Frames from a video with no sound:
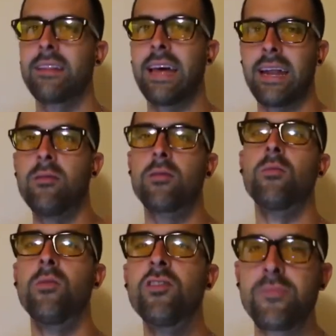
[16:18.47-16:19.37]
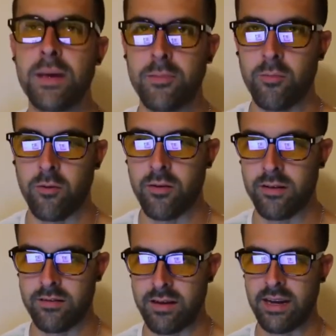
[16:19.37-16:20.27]
that it will move people
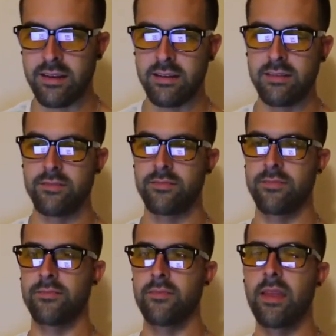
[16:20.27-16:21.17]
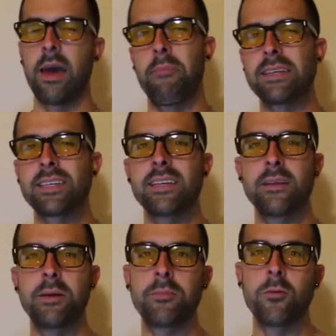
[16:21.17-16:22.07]
more, right? And basically
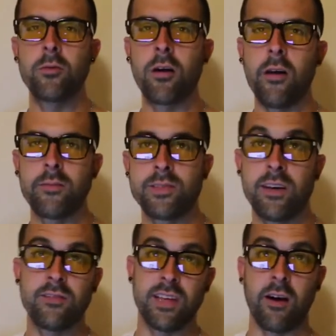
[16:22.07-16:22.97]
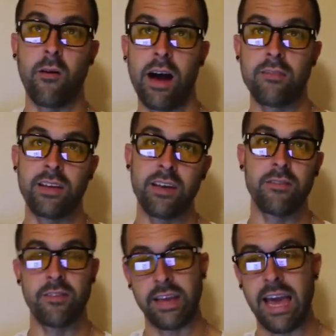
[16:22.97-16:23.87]
the people who call themselves like, oh, I have the
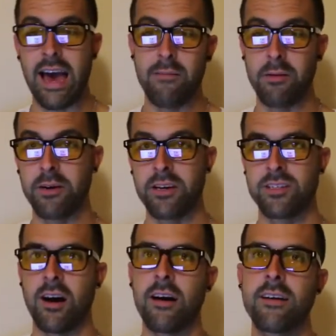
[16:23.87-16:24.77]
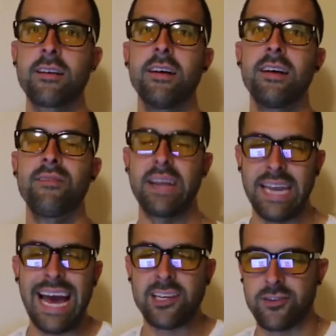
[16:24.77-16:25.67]
gift of the gab, I'm a good talker, they
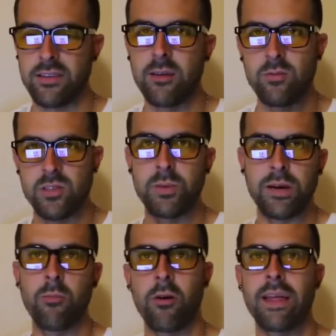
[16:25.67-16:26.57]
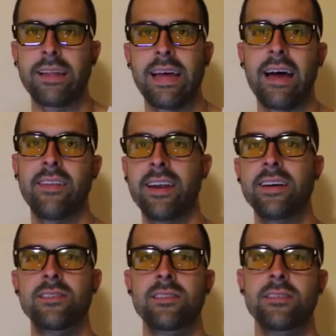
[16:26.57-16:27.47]
naturally will speak more like that than
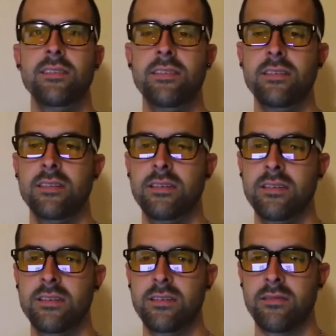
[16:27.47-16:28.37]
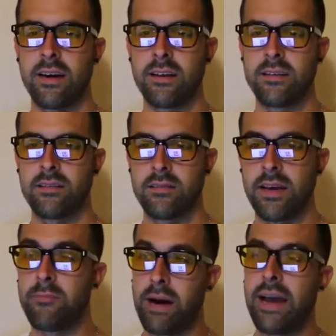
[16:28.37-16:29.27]
us, right?
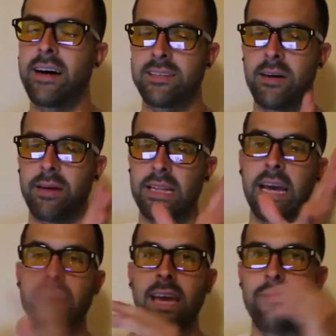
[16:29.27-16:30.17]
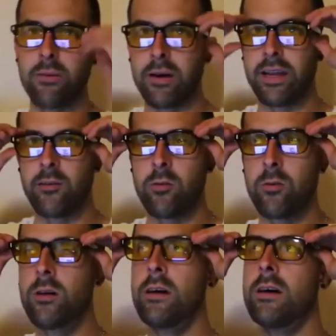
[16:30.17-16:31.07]
And by us, I mean like everybody
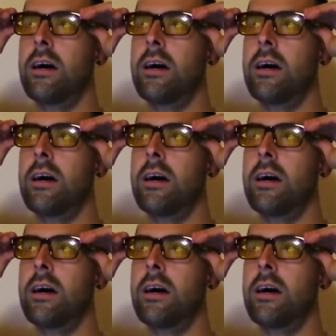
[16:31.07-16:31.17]
who